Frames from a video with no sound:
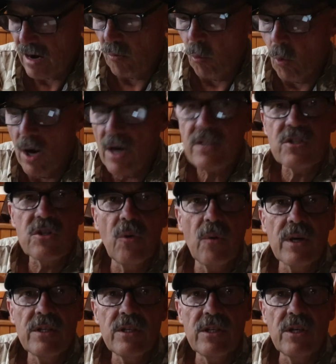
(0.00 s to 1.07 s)
I was
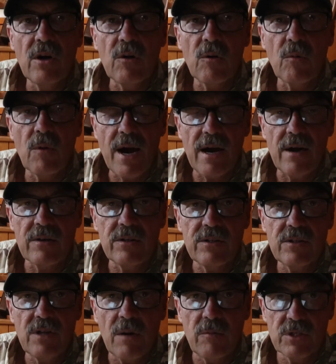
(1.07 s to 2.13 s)
going to go
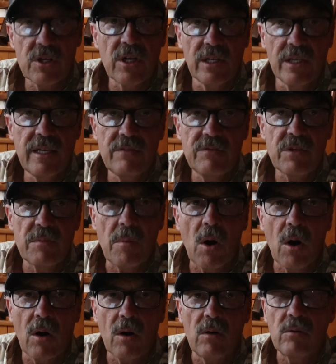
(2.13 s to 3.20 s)
around, I was going to leave
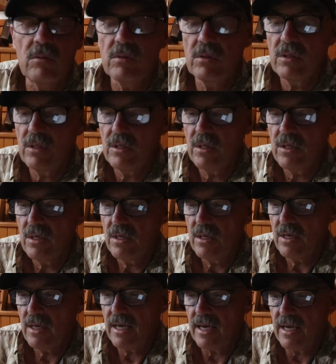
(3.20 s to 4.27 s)
tomorrow
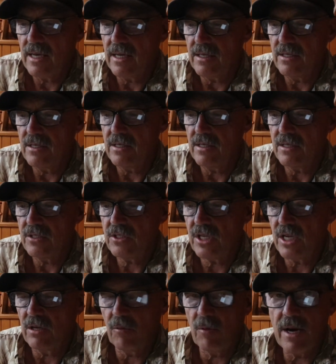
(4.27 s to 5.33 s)
and
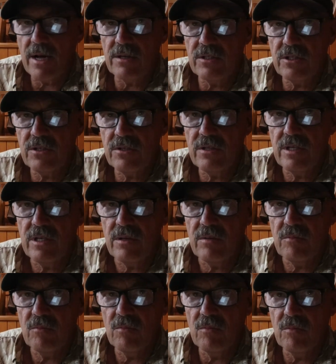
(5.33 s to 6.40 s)
sail around to the
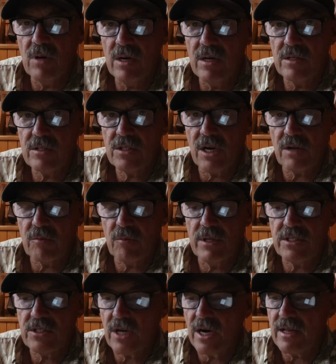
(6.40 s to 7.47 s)

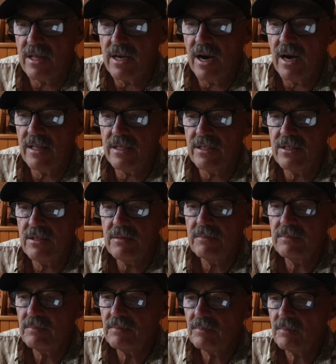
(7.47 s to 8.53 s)
southwest side of the island,
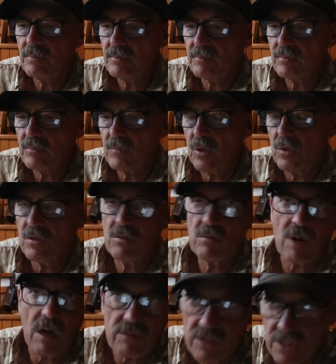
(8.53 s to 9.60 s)
or
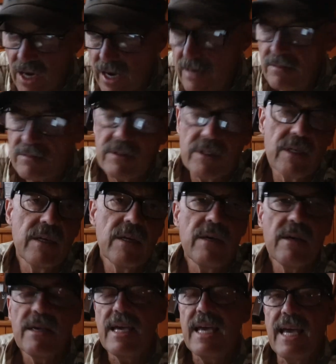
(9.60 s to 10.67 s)
south side,
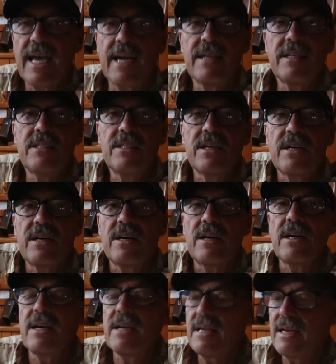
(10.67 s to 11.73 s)
and
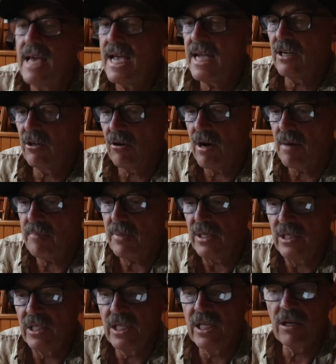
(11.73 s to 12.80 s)
anchor up
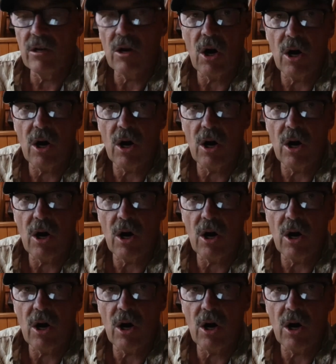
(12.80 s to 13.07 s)
in Little